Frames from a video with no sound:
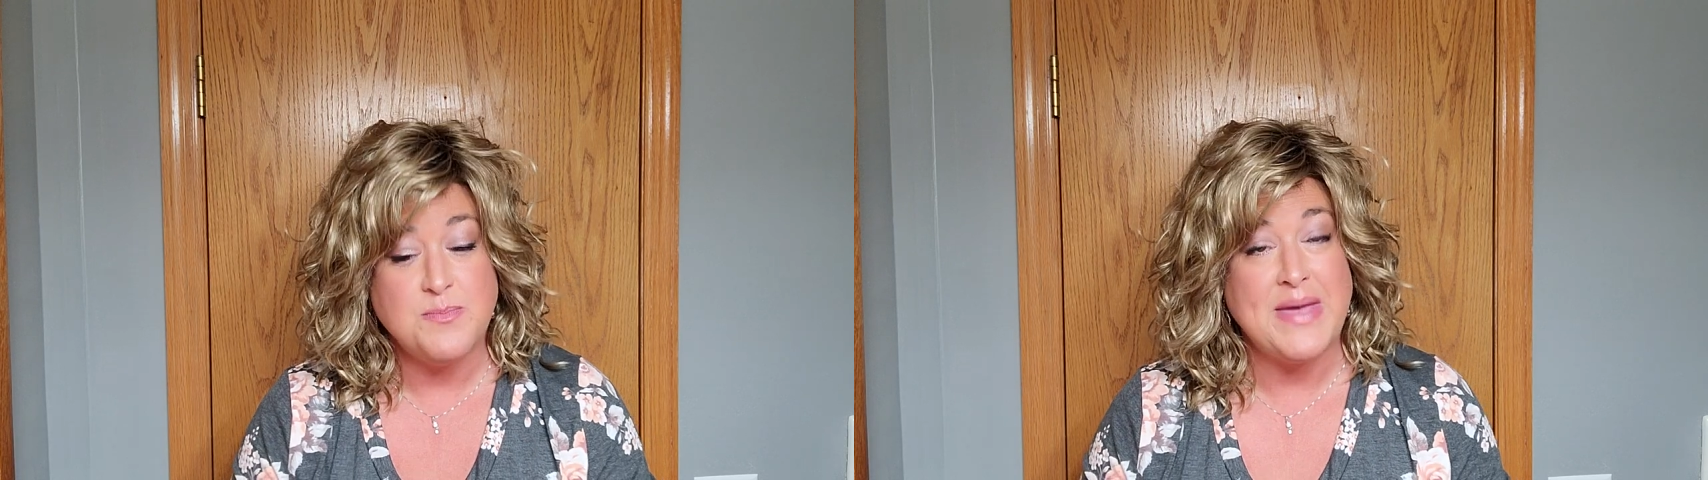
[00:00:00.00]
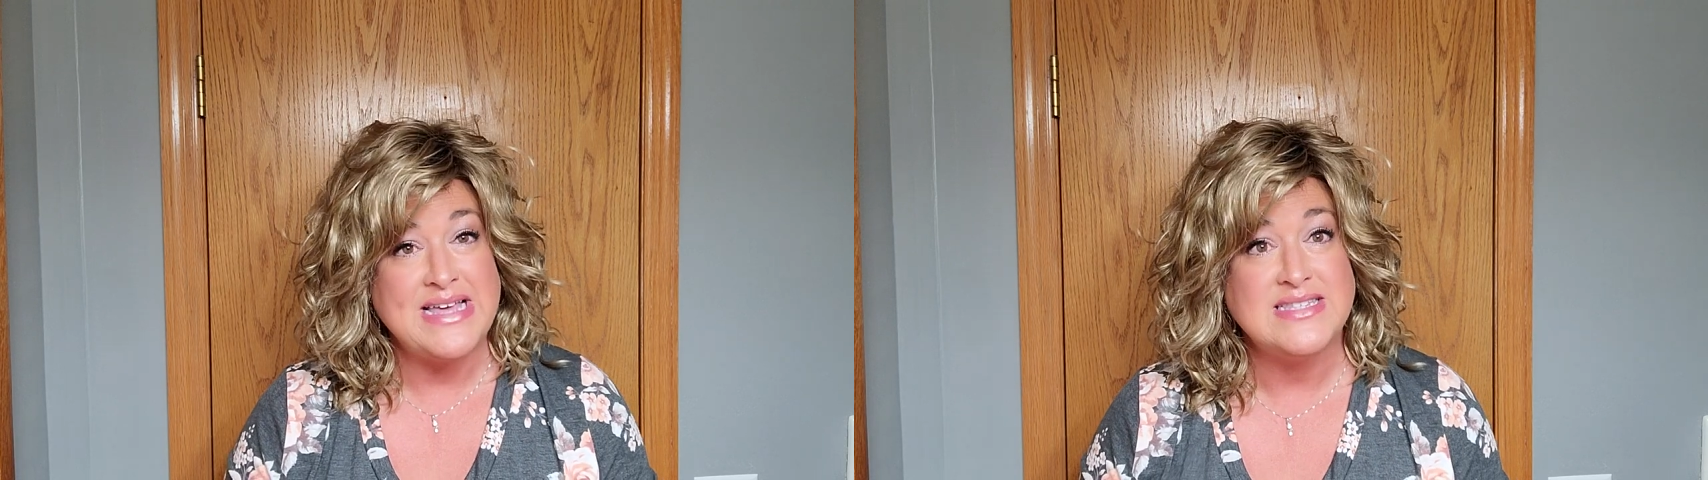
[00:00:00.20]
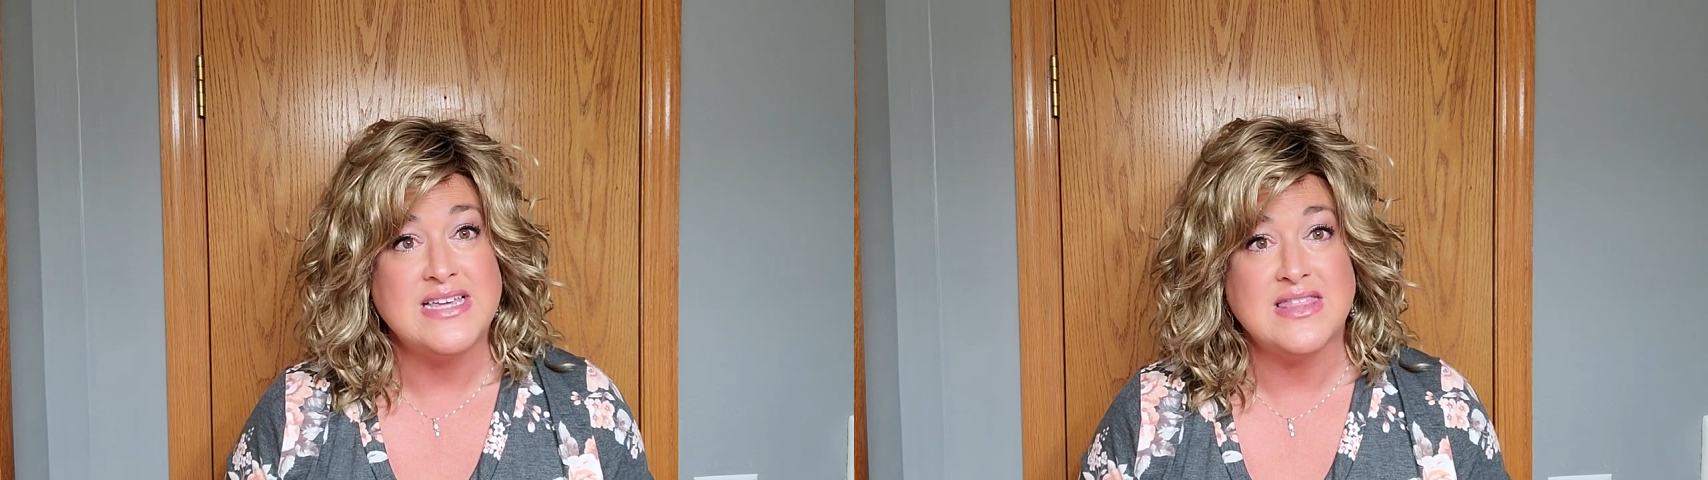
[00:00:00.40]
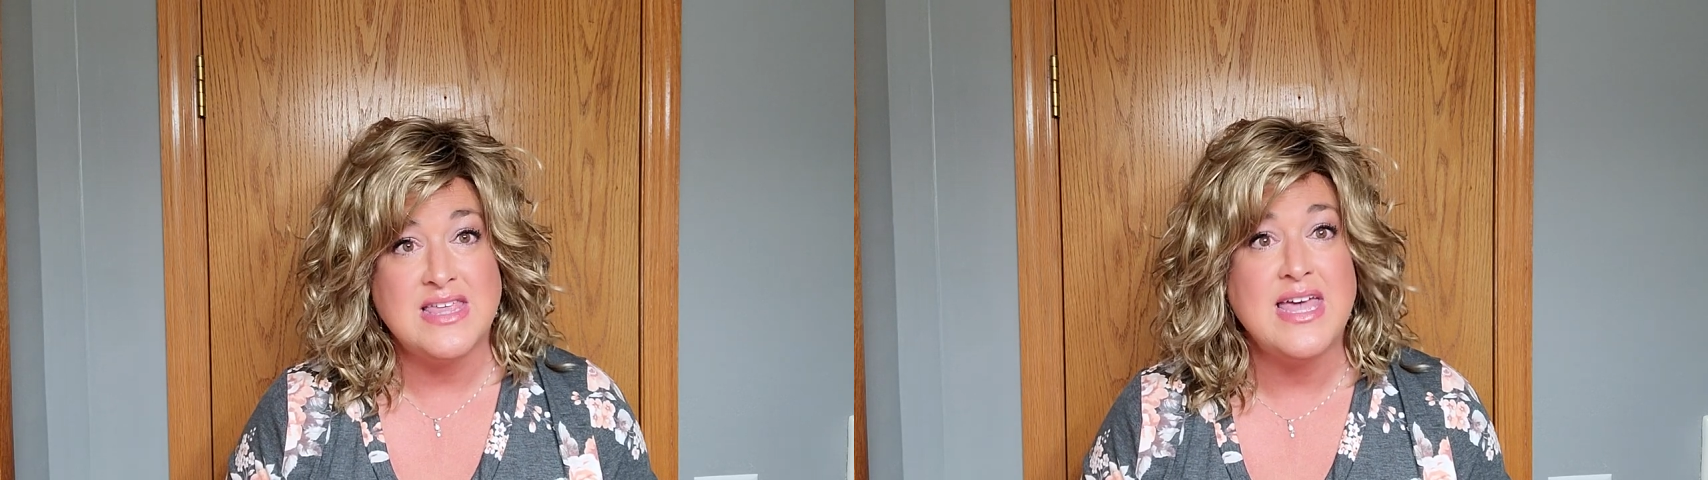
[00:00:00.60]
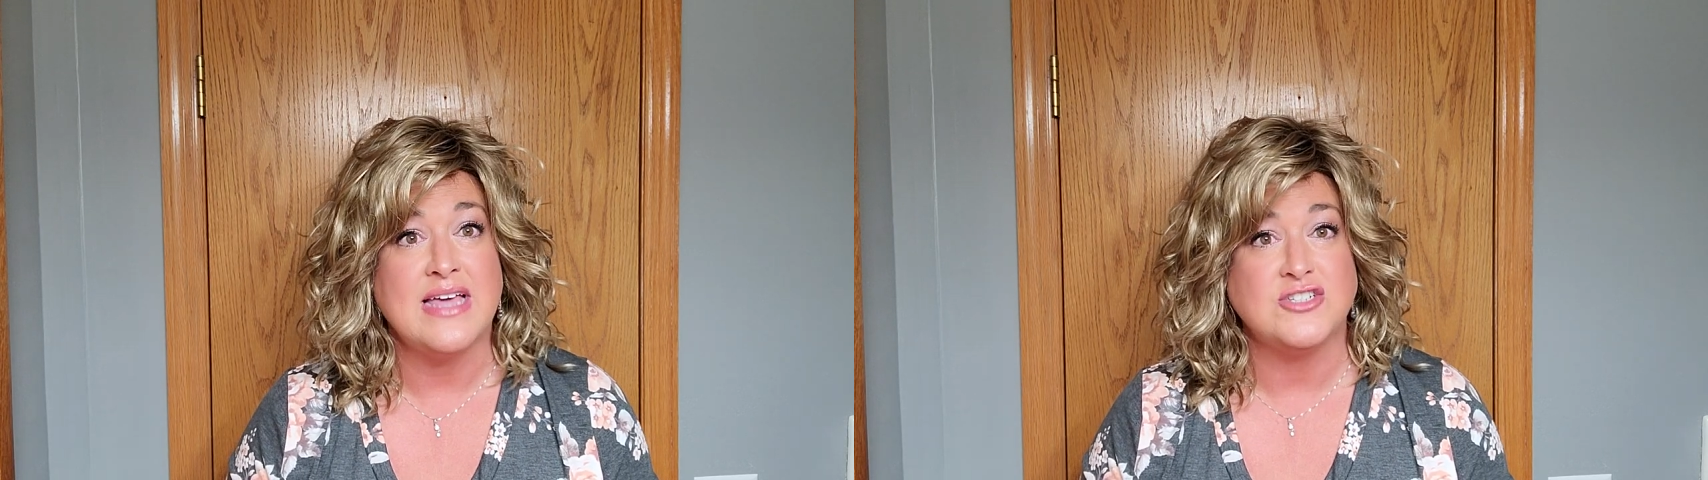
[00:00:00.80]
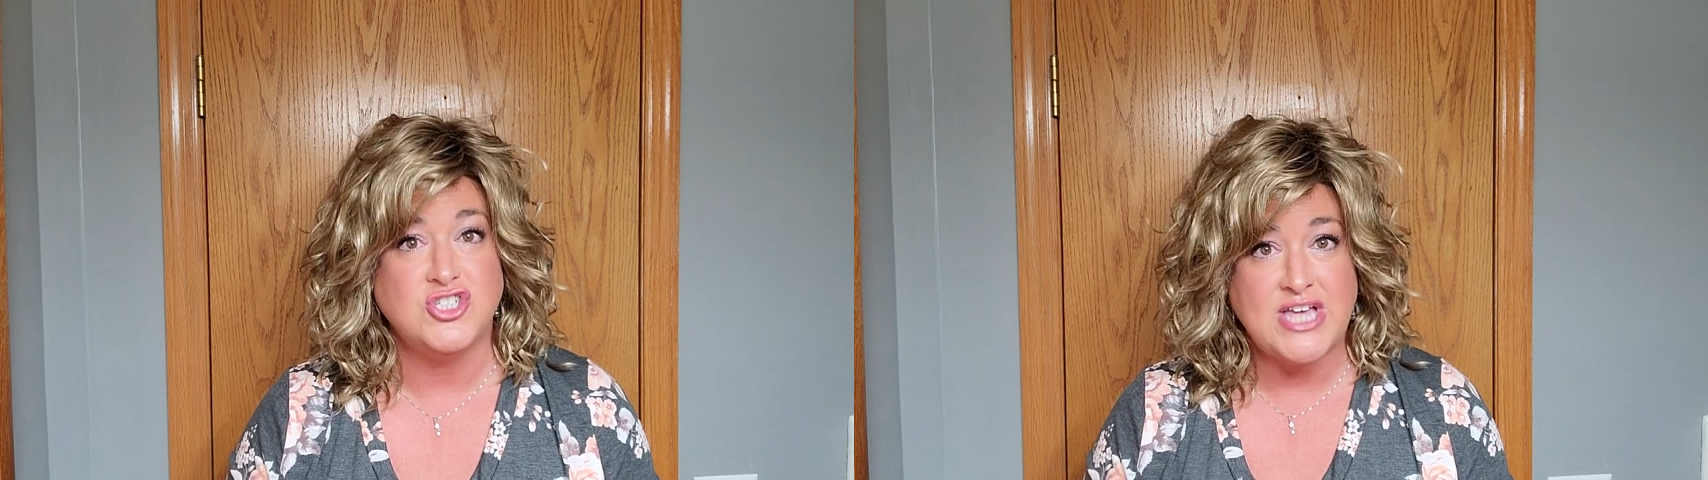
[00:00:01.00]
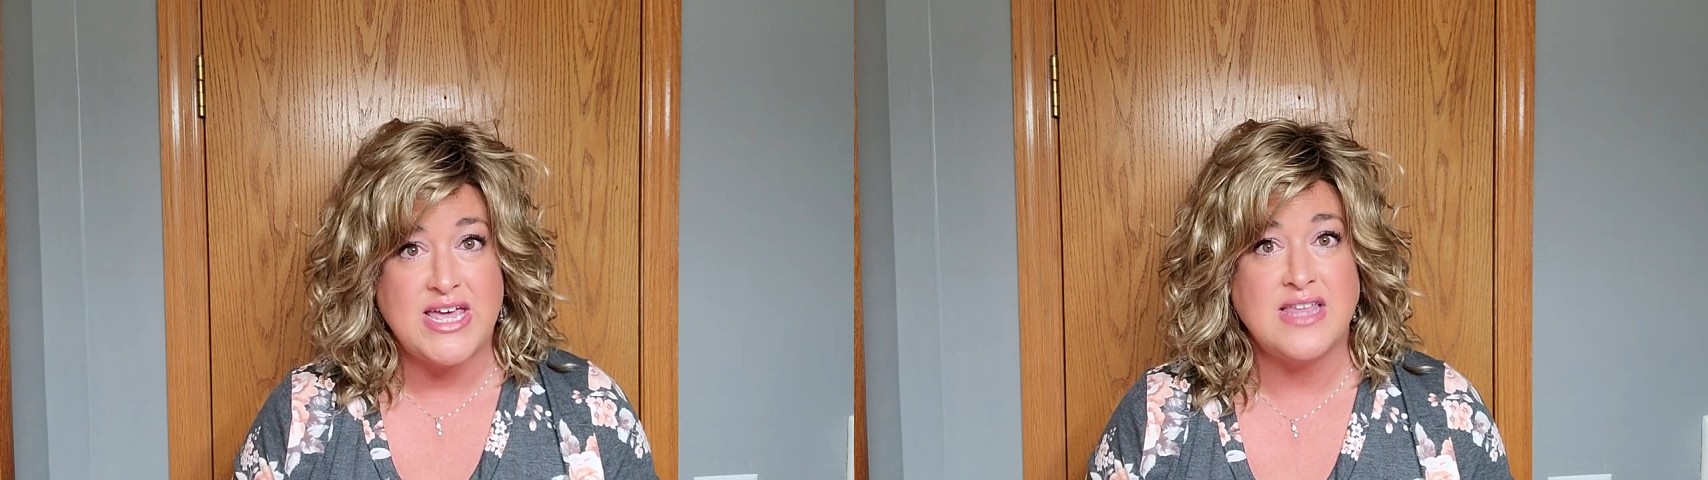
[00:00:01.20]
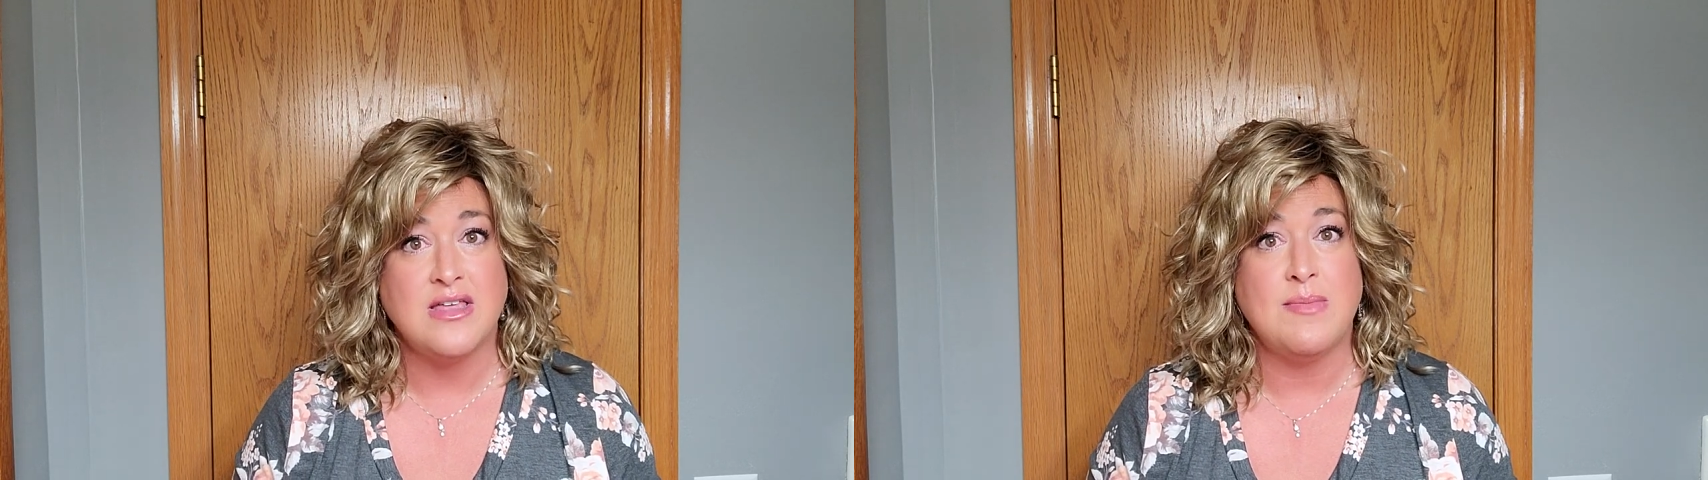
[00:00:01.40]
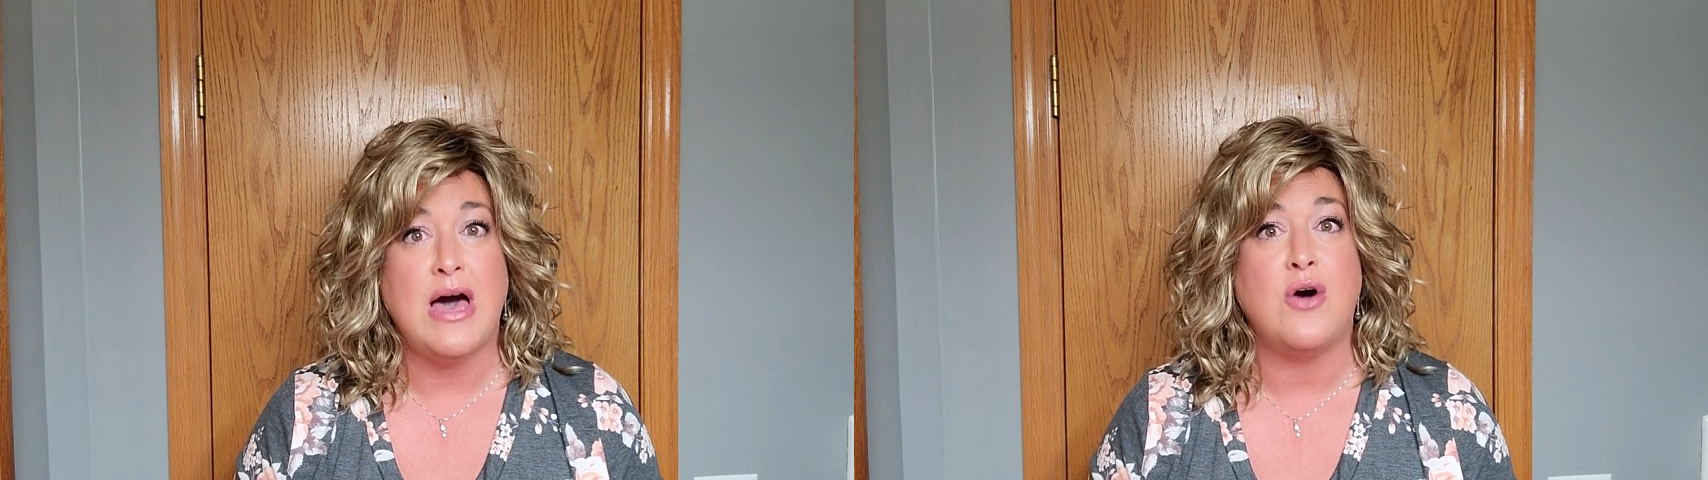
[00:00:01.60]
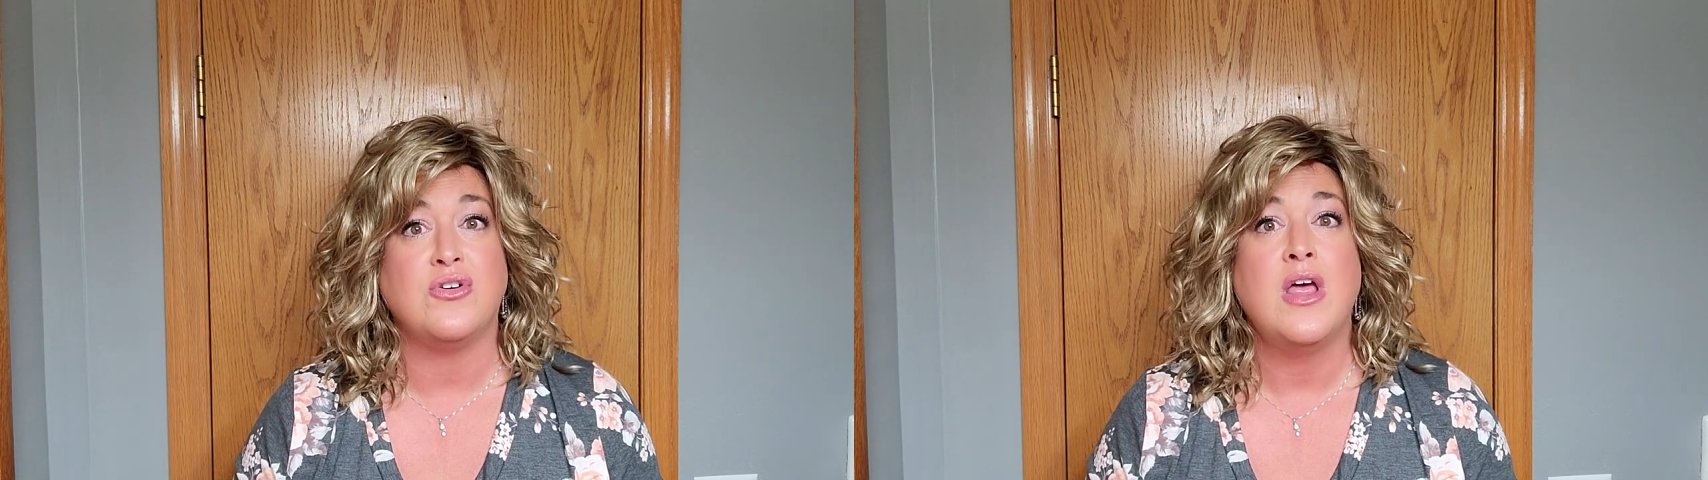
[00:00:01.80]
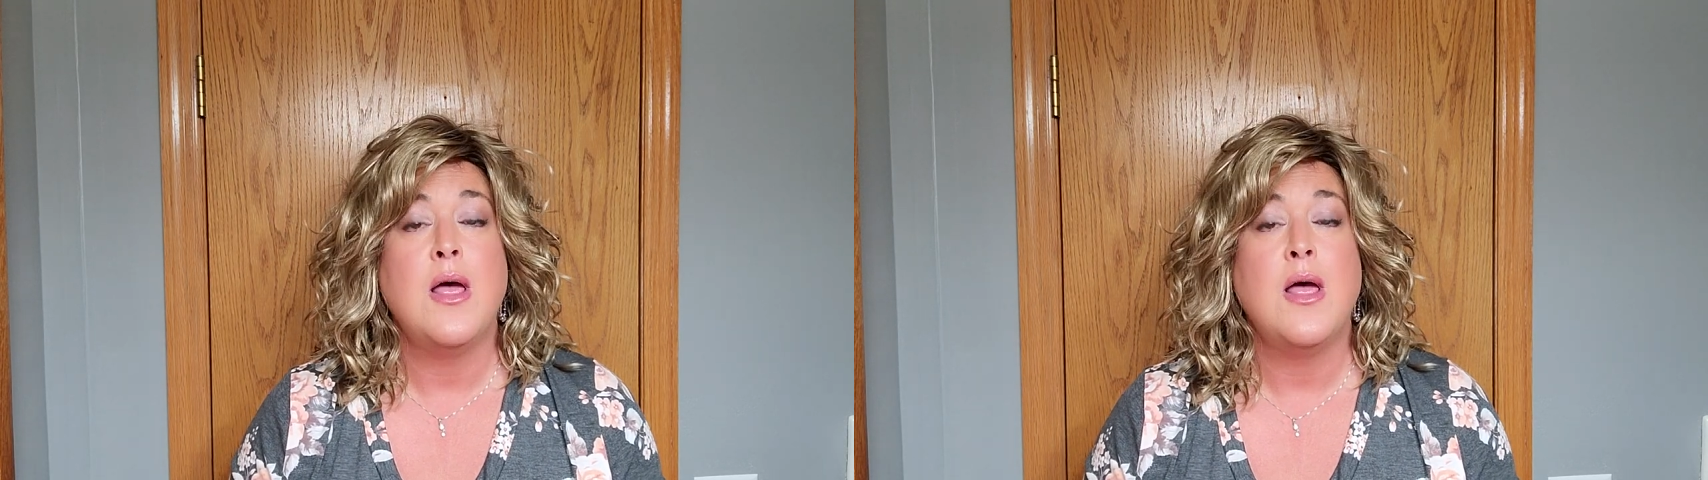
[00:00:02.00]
basic things, shaking them out,